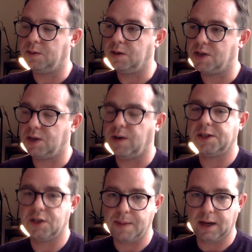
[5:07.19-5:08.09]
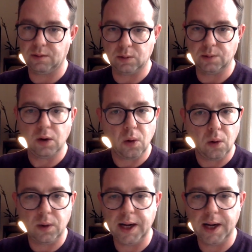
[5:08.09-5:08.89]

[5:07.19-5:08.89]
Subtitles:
considerations about the rule of law